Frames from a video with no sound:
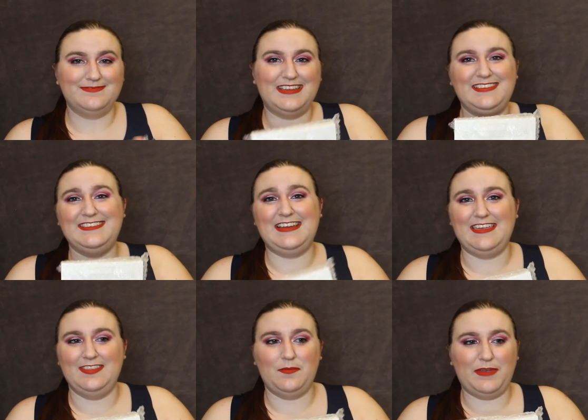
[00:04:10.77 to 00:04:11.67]
It's stuck
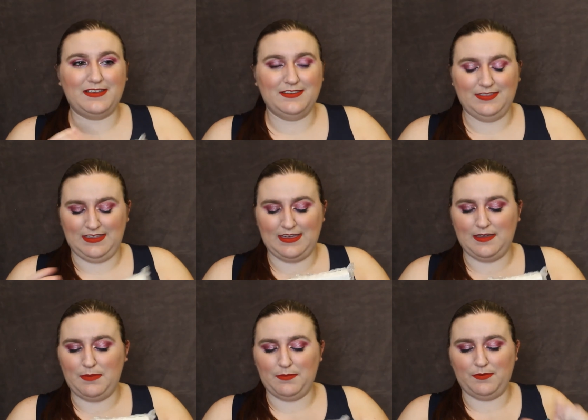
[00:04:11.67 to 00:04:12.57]
in
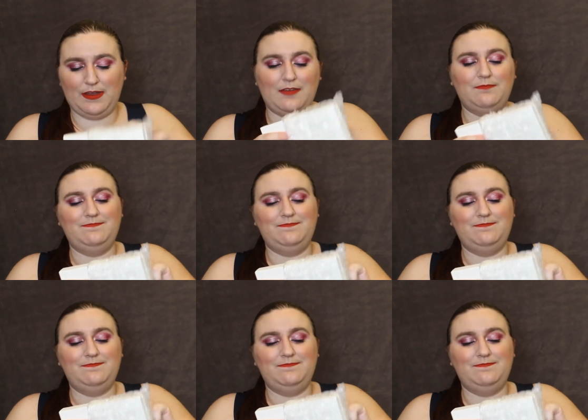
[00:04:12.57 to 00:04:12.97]
the bubble wrap.